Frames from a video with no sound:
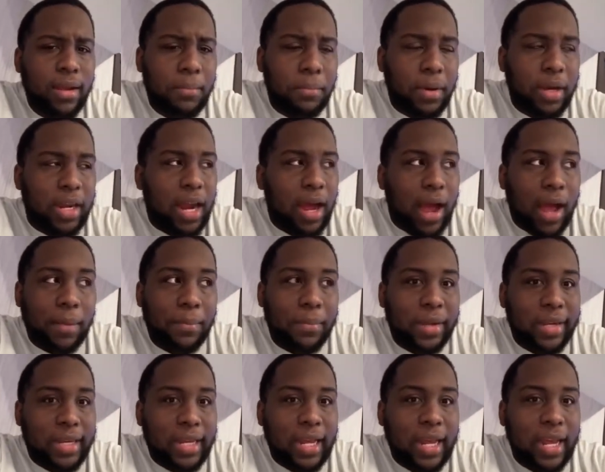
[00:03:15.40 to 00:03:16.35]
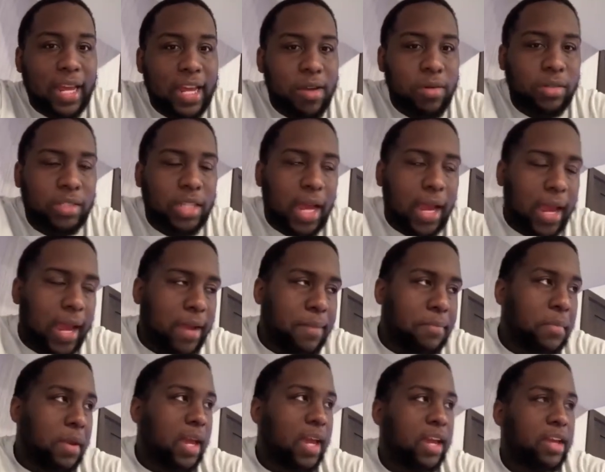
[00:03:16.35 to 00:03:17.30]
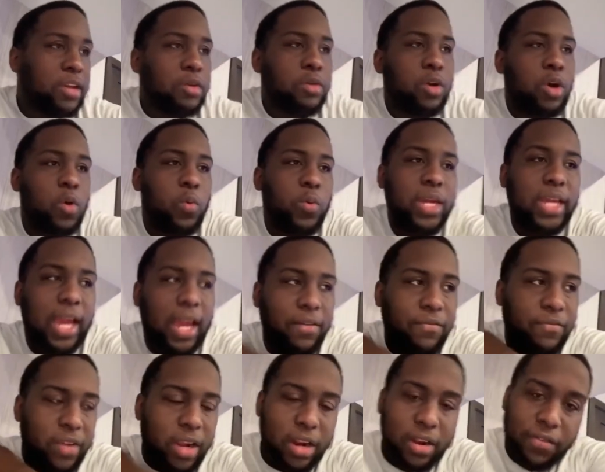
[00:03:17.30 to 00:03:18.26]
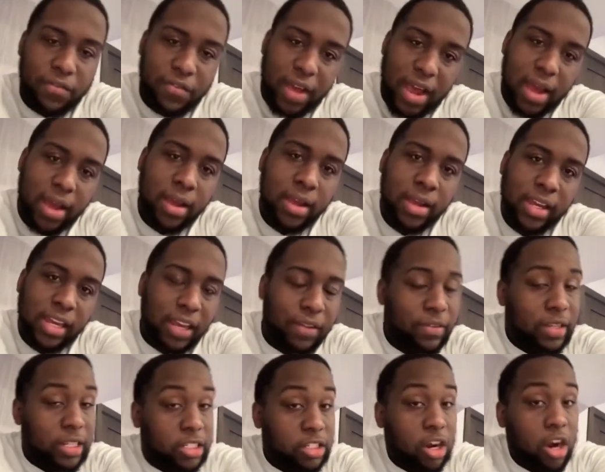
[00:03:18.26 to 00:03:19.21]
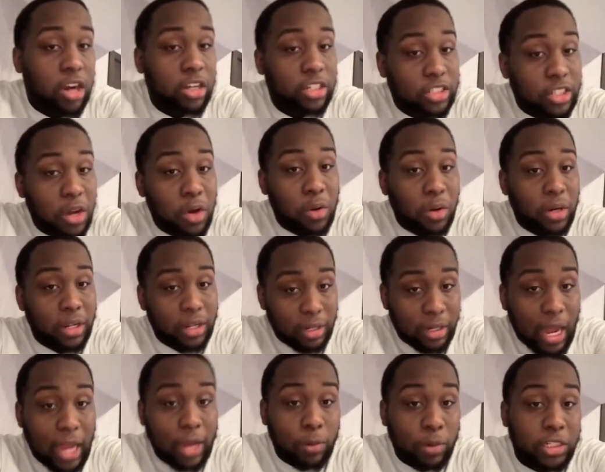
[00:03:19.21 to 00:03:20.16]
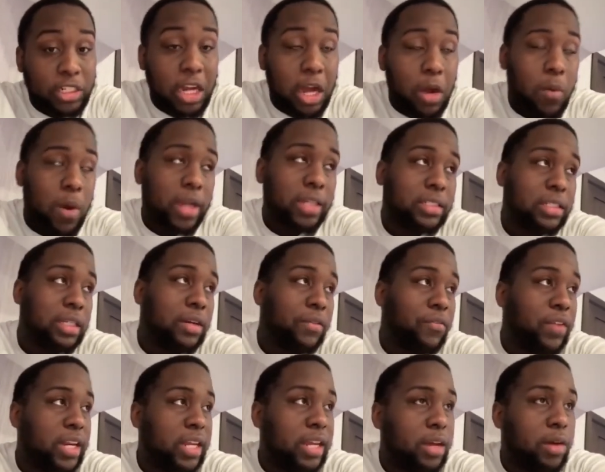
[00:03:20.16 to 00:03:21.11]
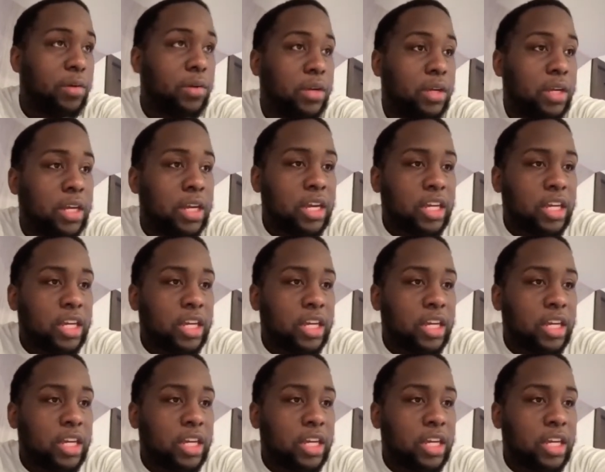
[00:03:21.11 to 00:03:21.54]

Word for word: But then he was like, "Hey, man, you know, we can't verify if this car stolen, like what y'all watched in the video."